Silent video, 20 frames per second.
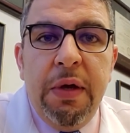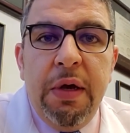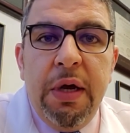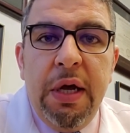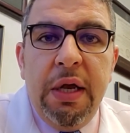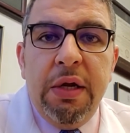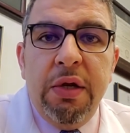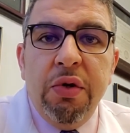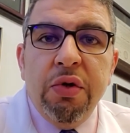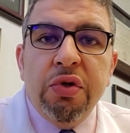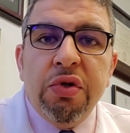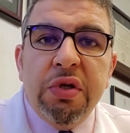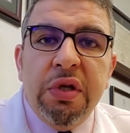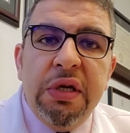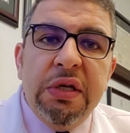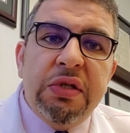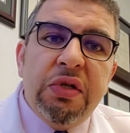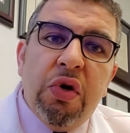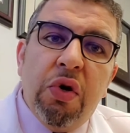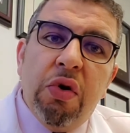And usually
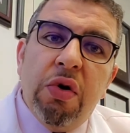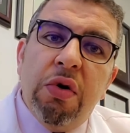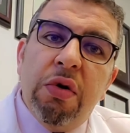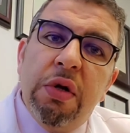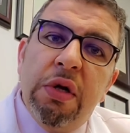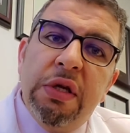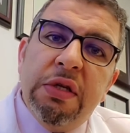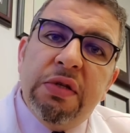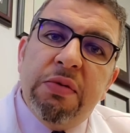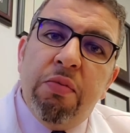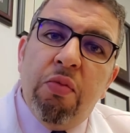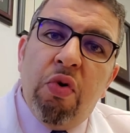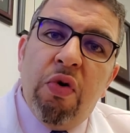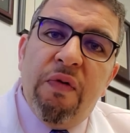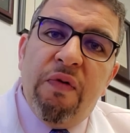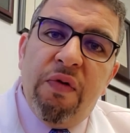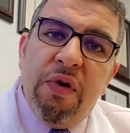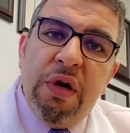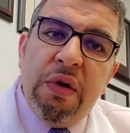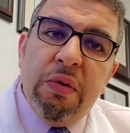it's more
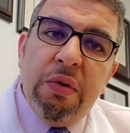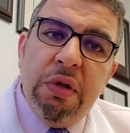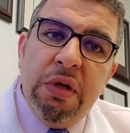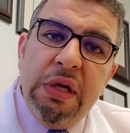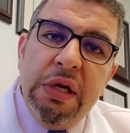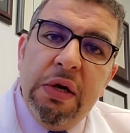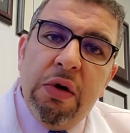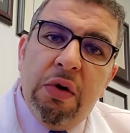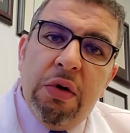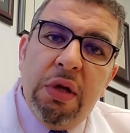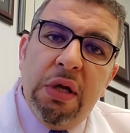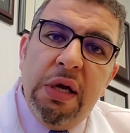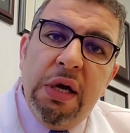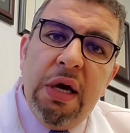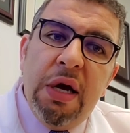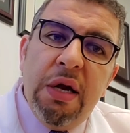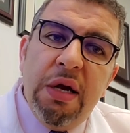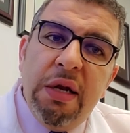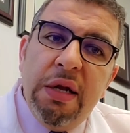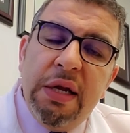frequently early
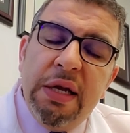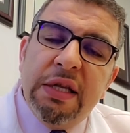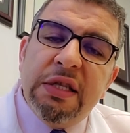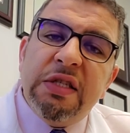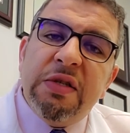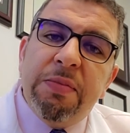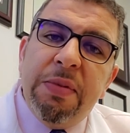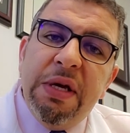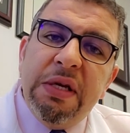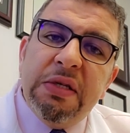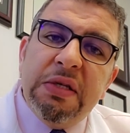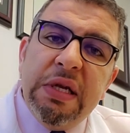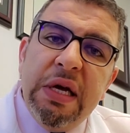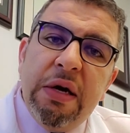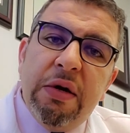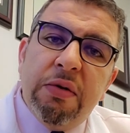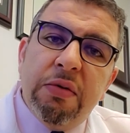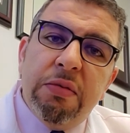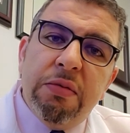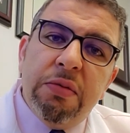on and gets spaced
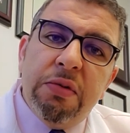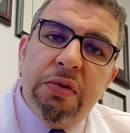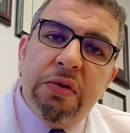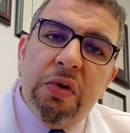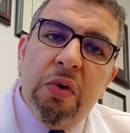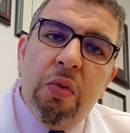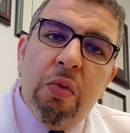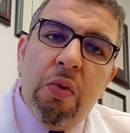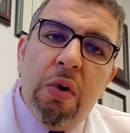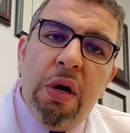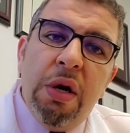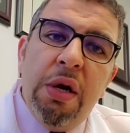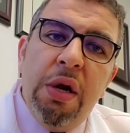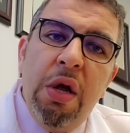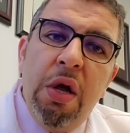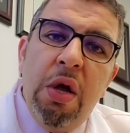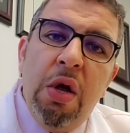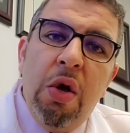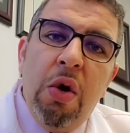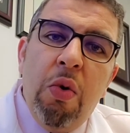out. So
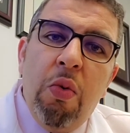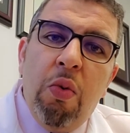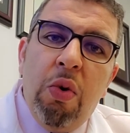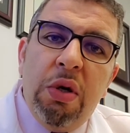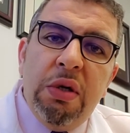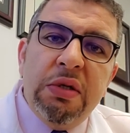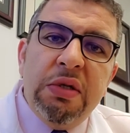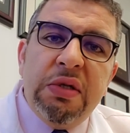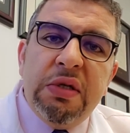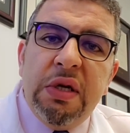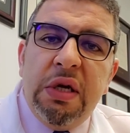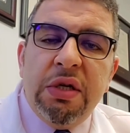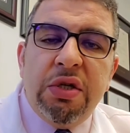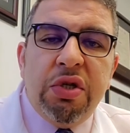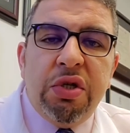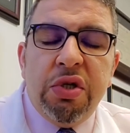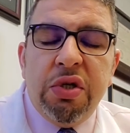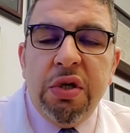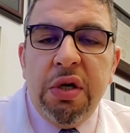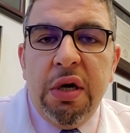one
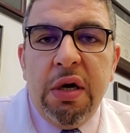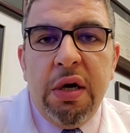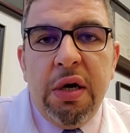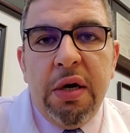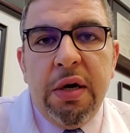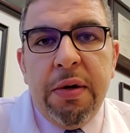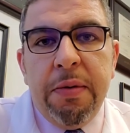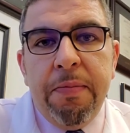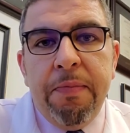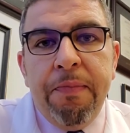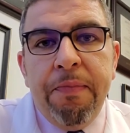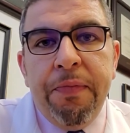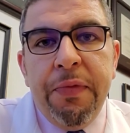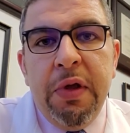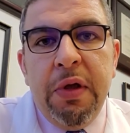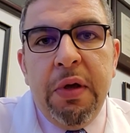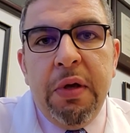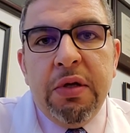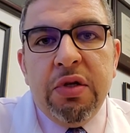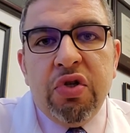such
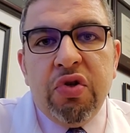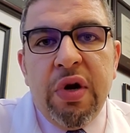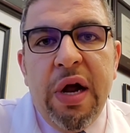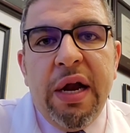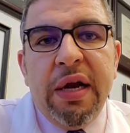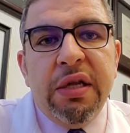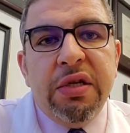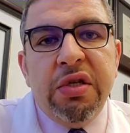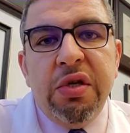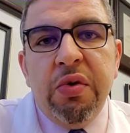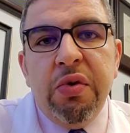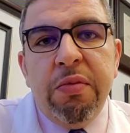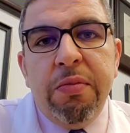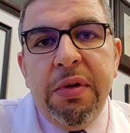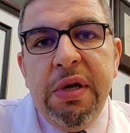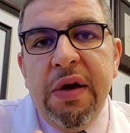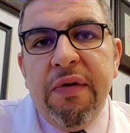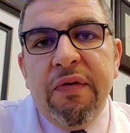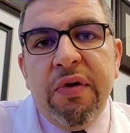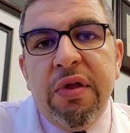strategy would
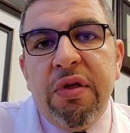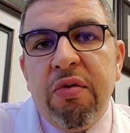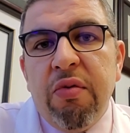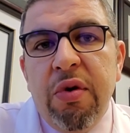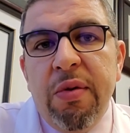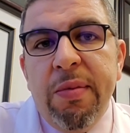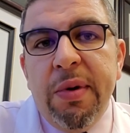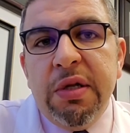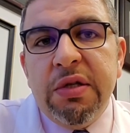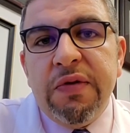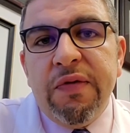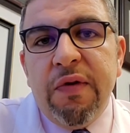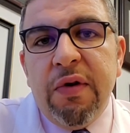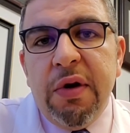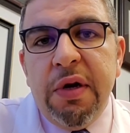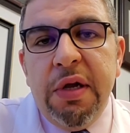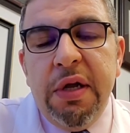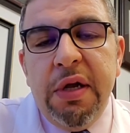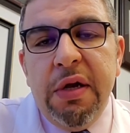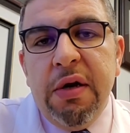be every 3 months for
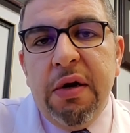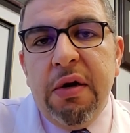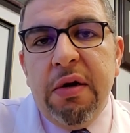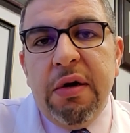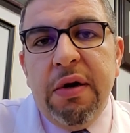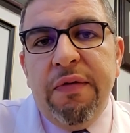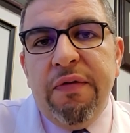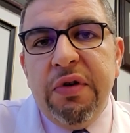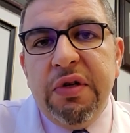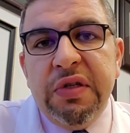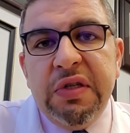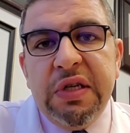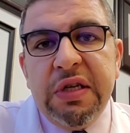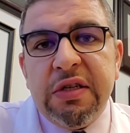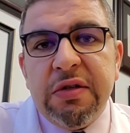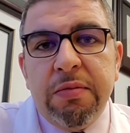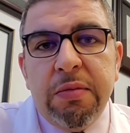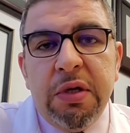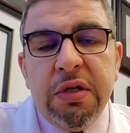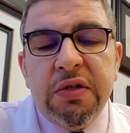a year, every
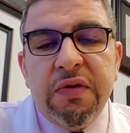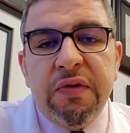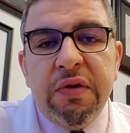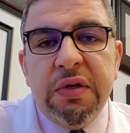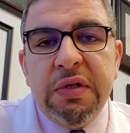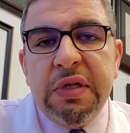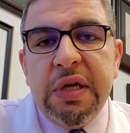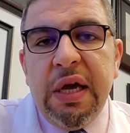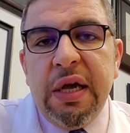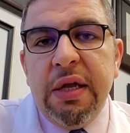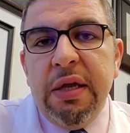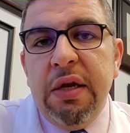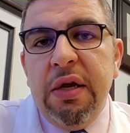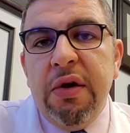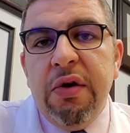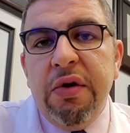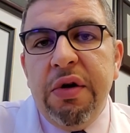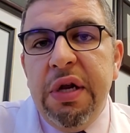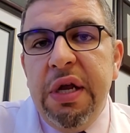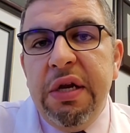6 months for the second
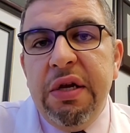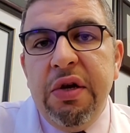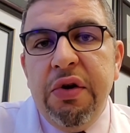year, and then